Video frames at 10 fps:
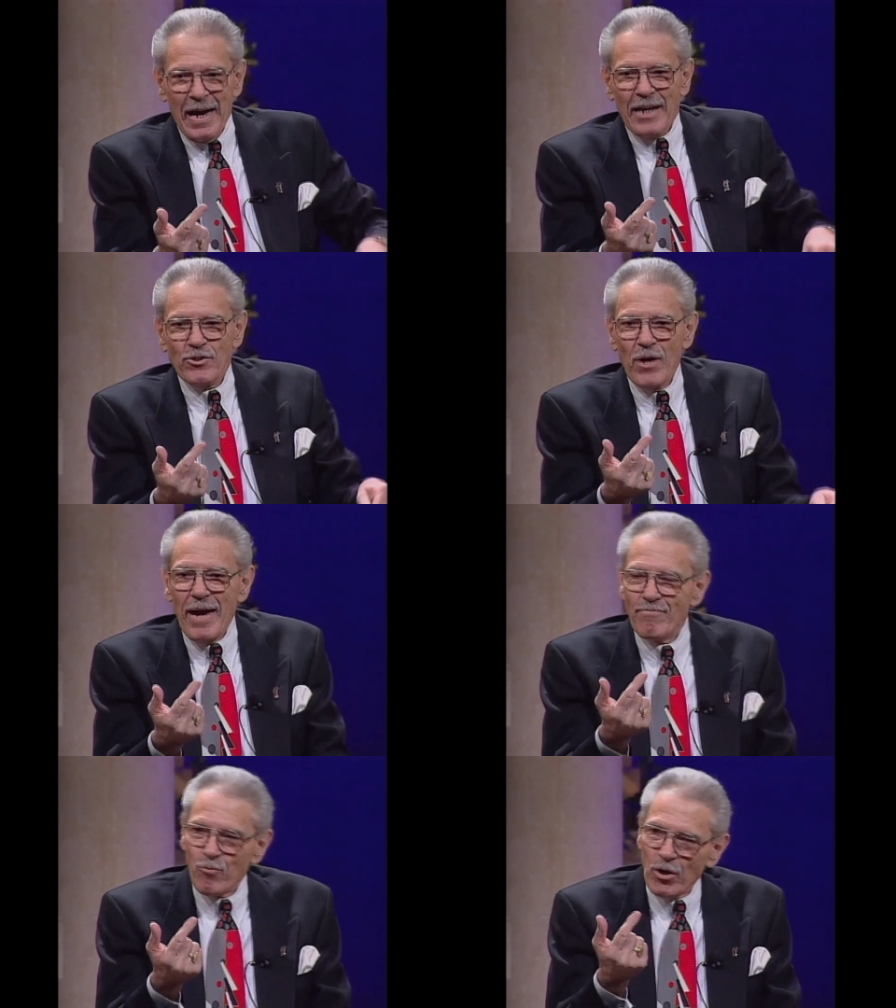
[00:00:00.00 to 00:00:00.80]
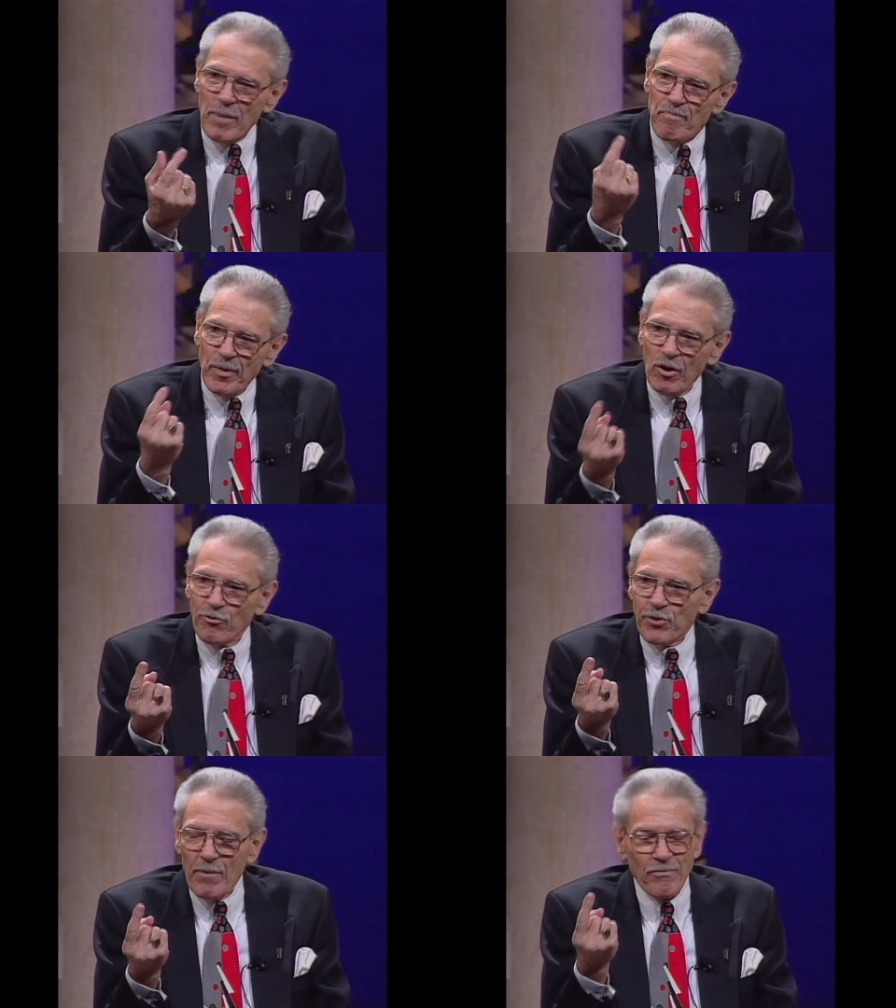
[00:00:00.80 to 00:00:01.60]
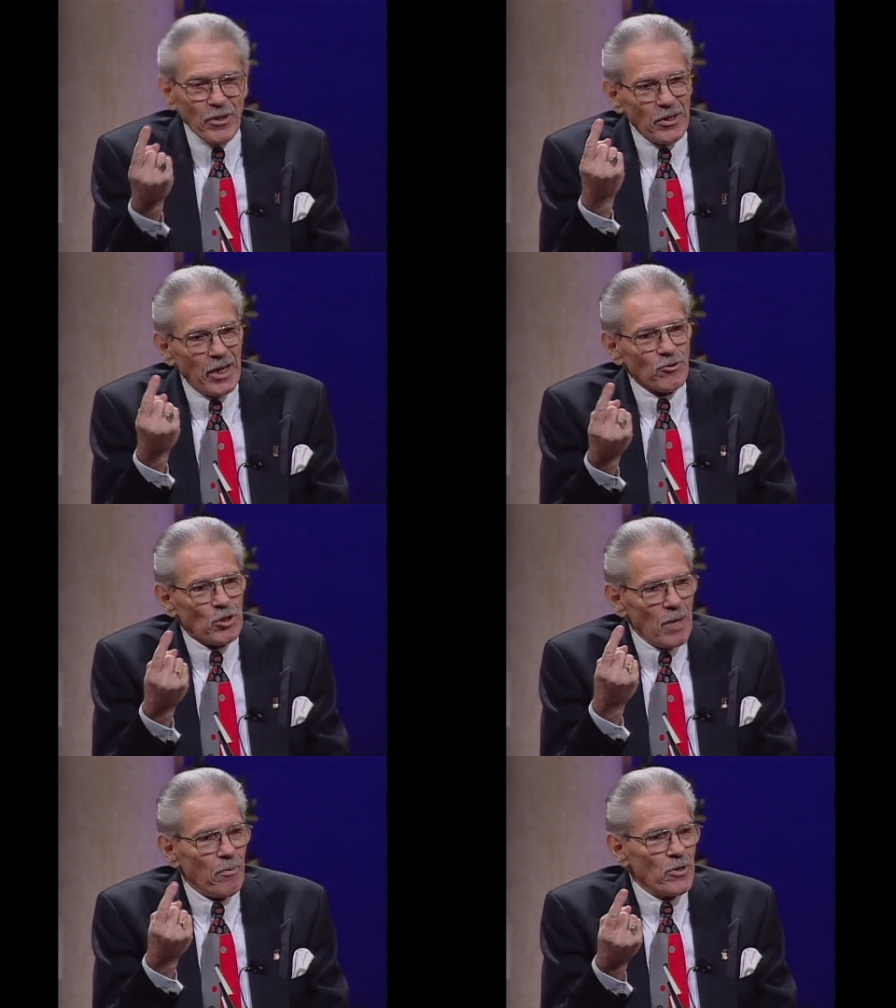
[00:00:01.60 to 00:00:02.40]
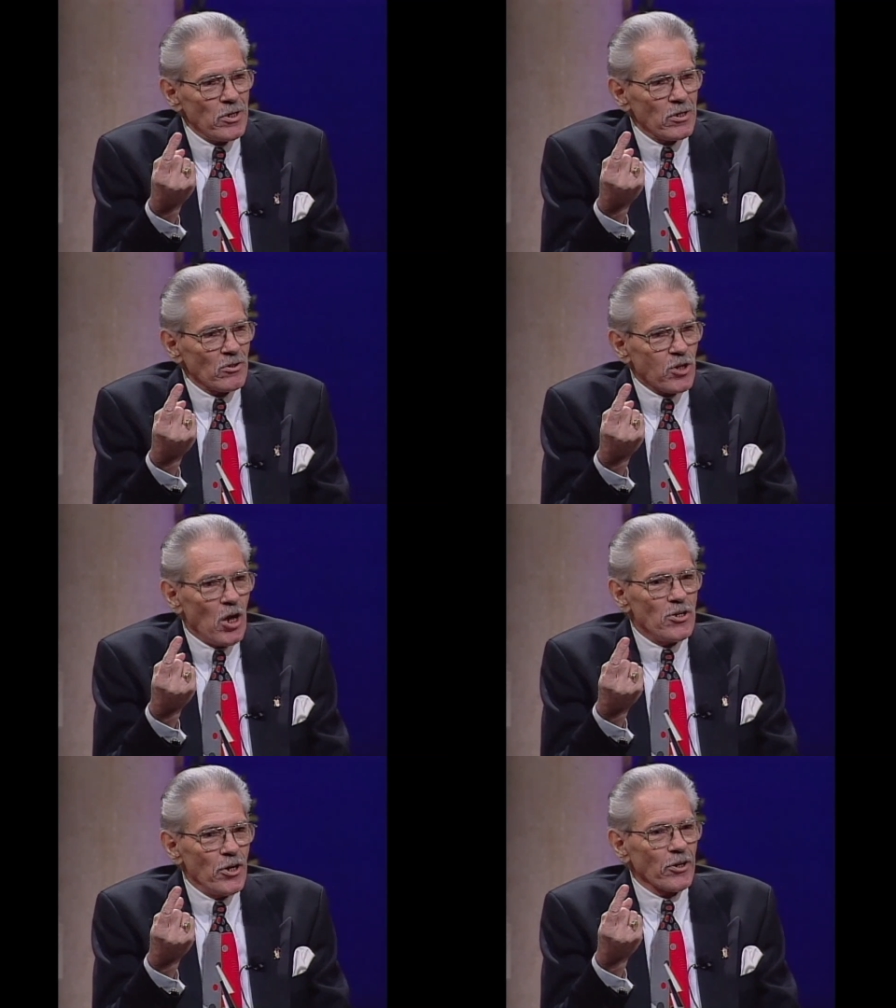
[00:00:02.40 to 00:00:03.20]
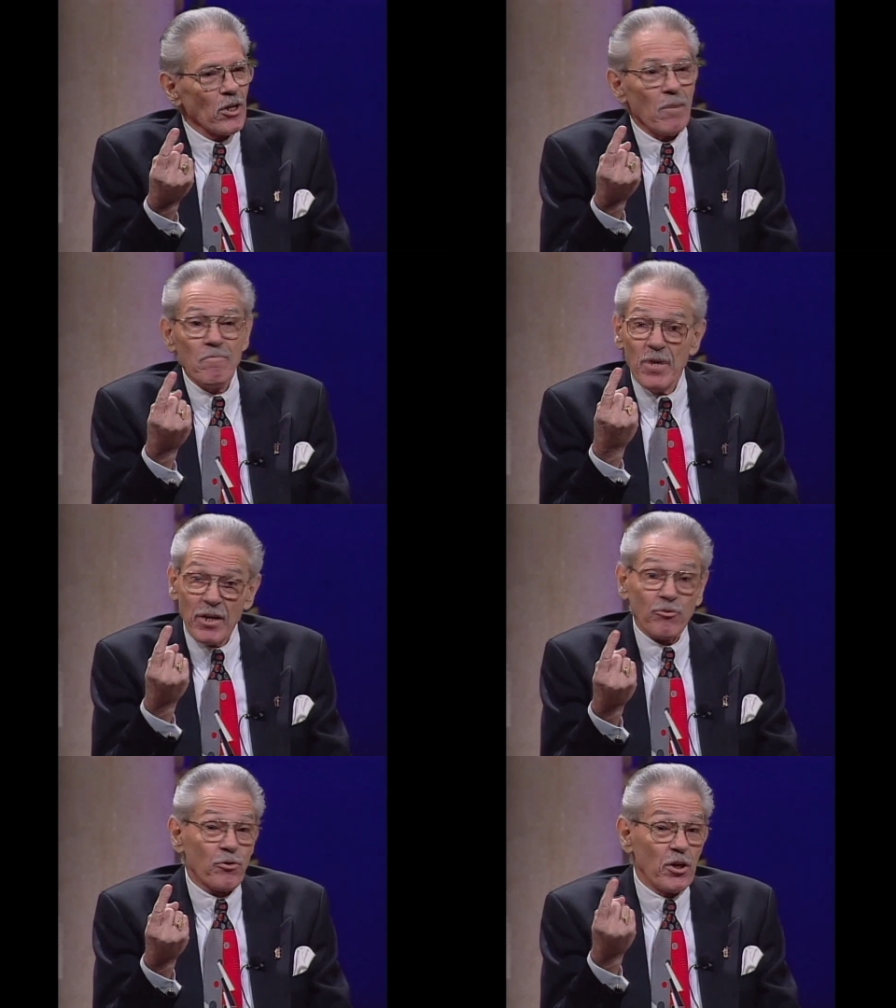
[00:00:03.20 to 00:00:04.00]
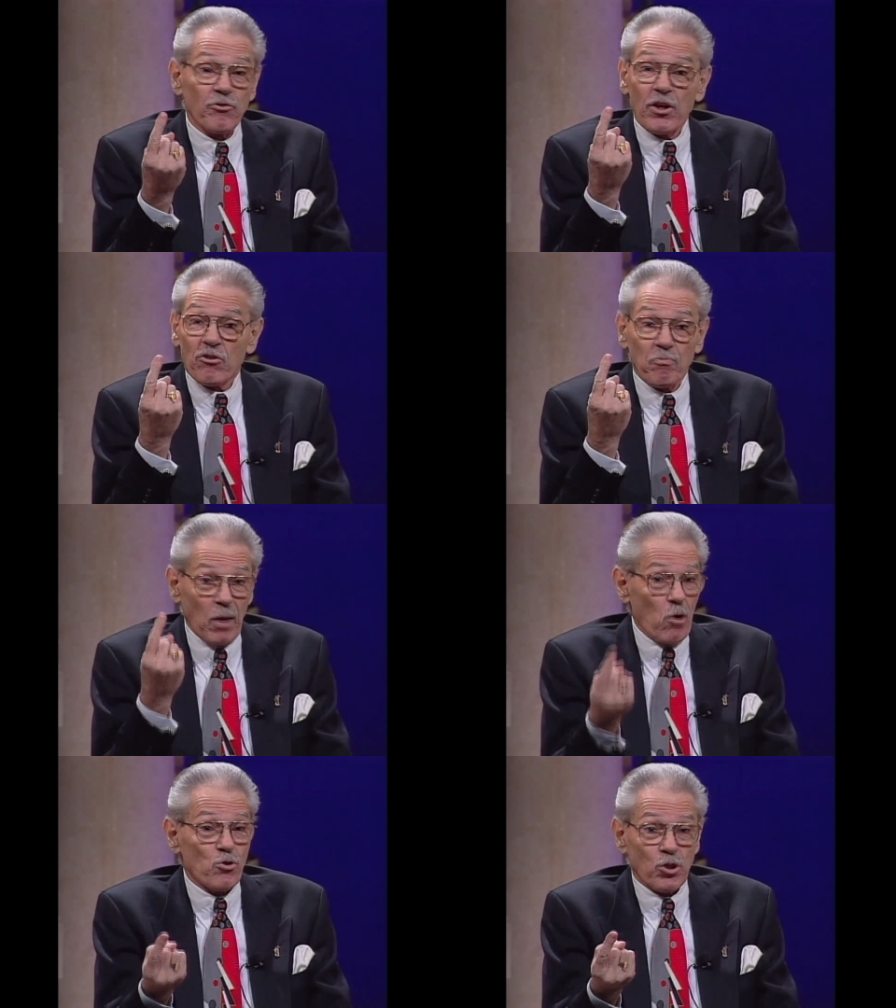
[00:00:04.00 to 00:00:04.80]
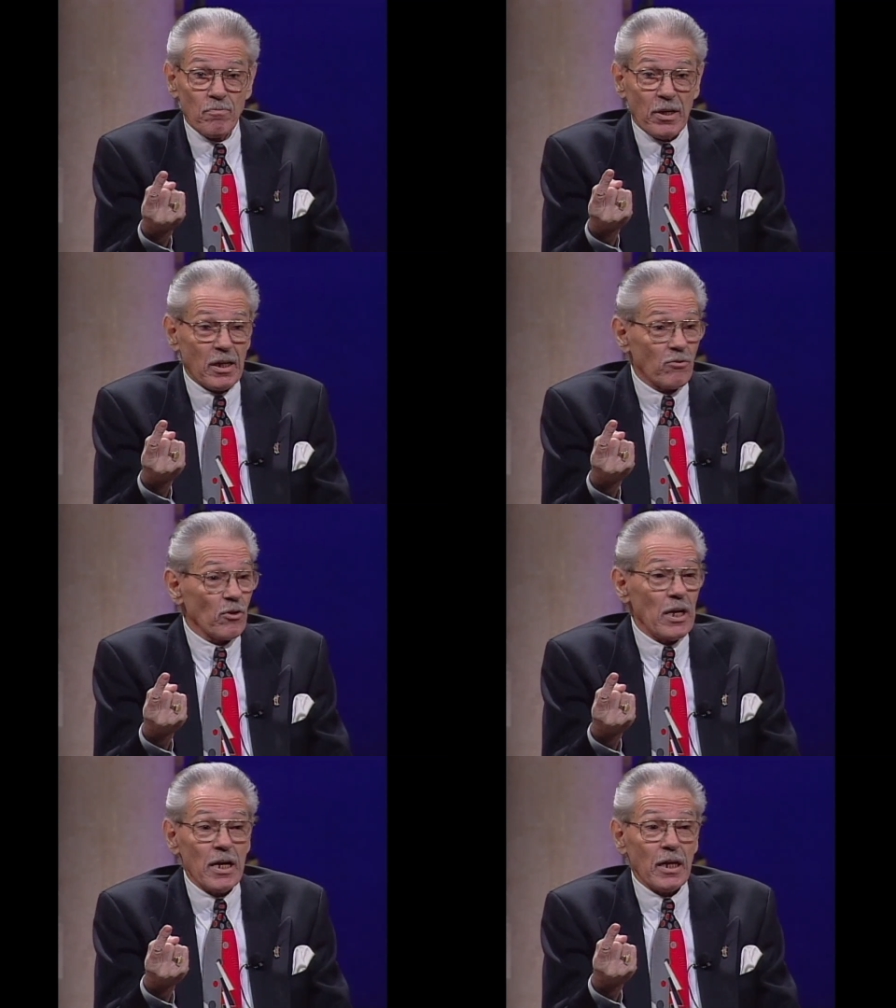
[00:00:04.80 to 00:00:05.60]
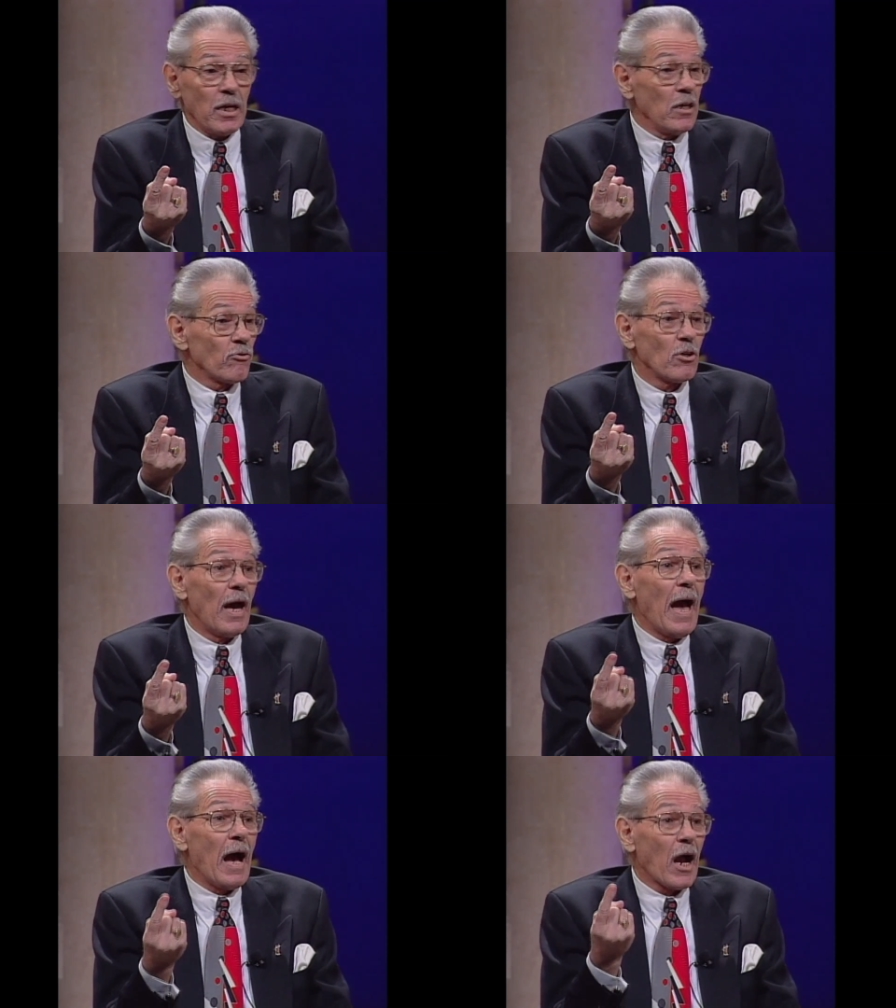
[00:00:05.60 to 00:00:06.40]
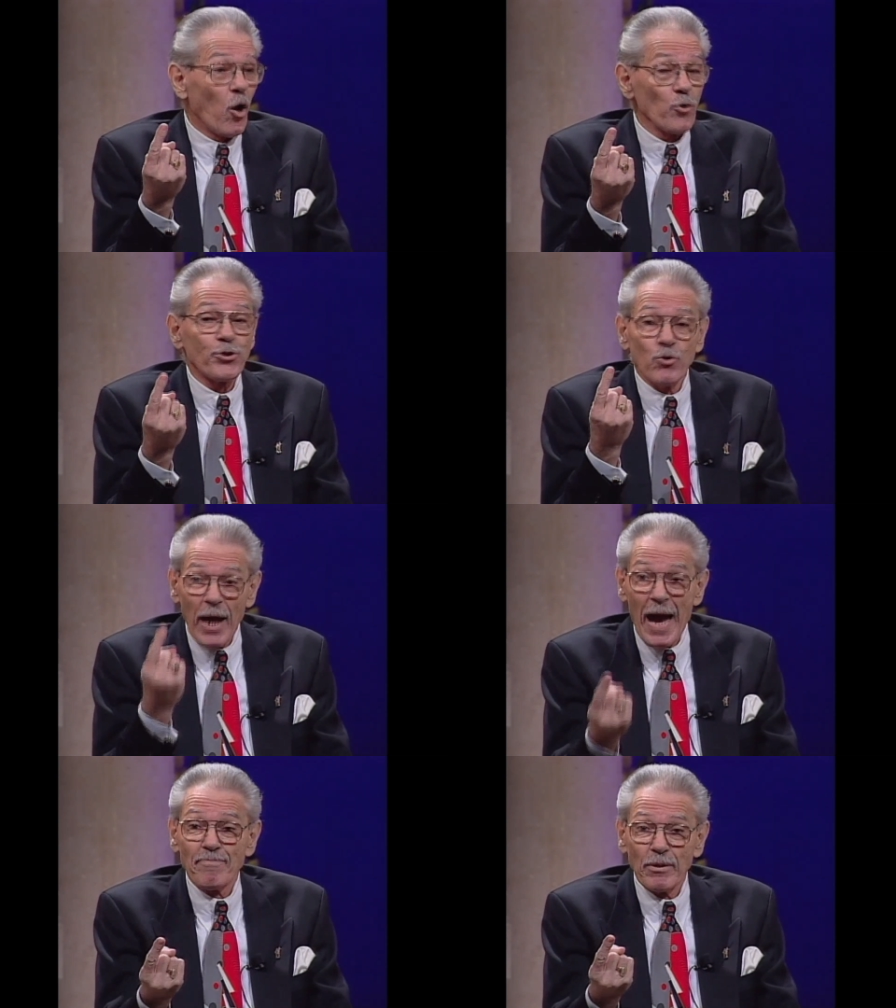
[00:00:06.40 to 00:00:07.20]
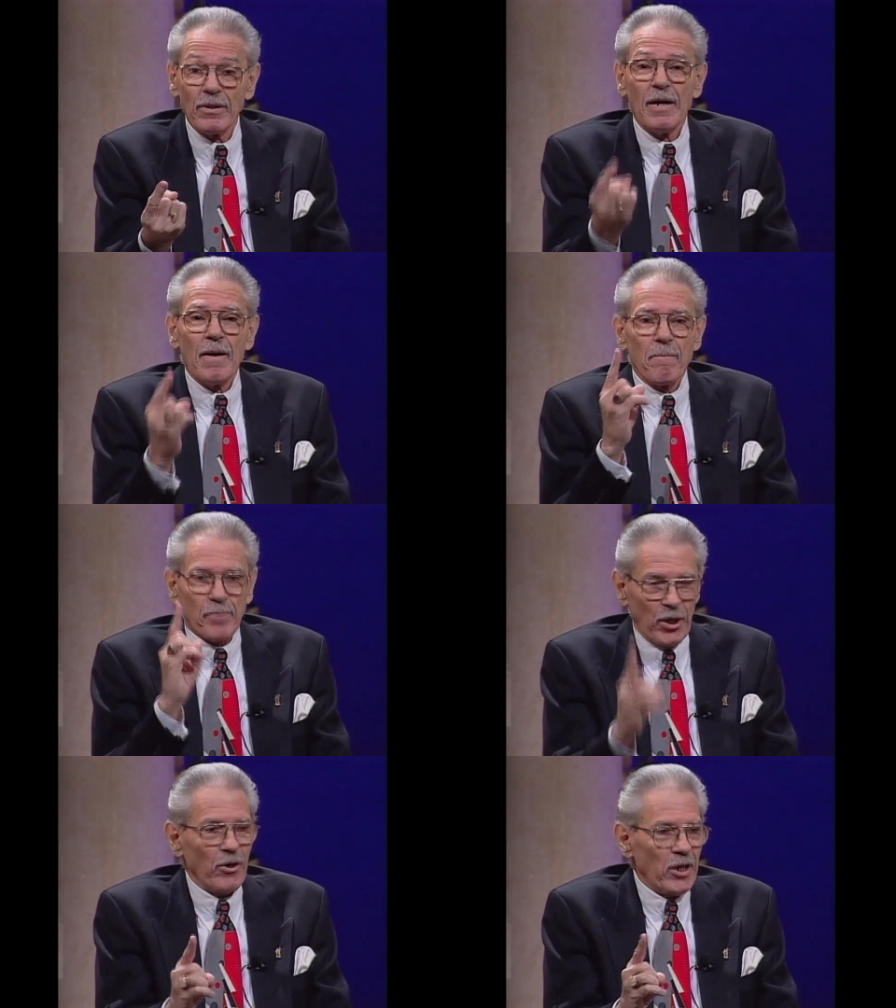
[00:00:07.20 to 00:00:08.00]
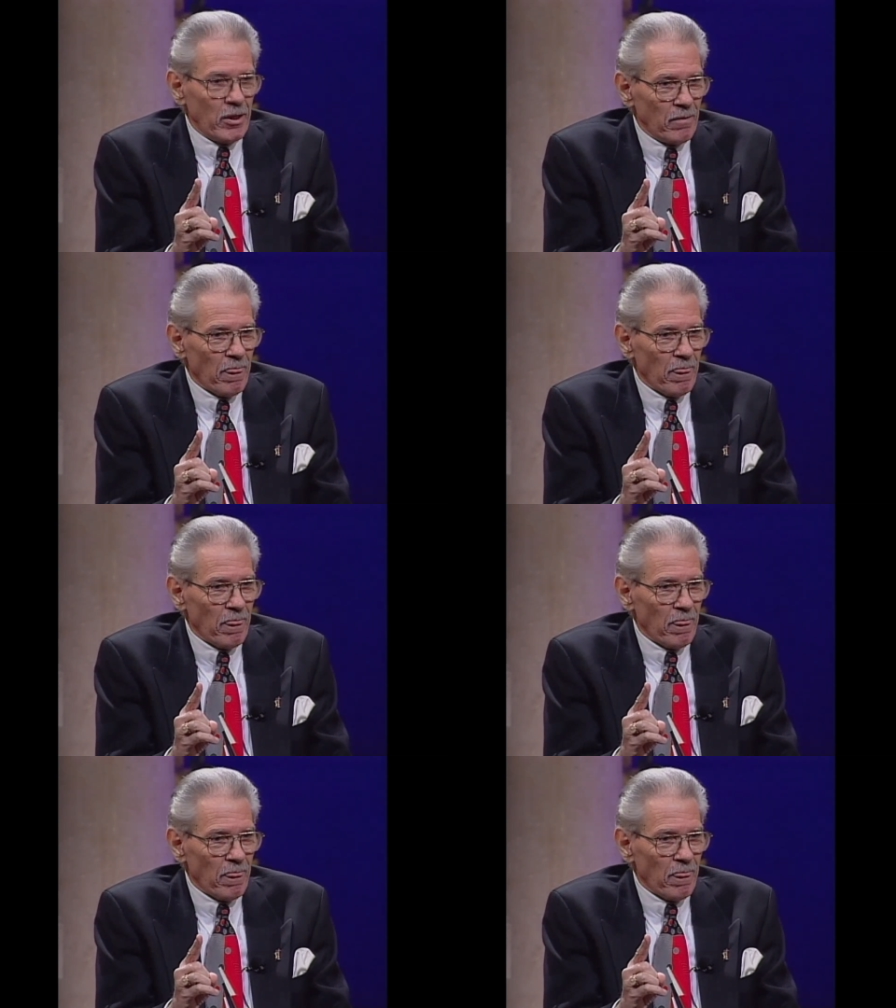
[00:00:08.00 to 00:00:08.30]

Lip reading: and you ain't really built something for the next couple years, you're going to miss this explosion because it is going to happen, period.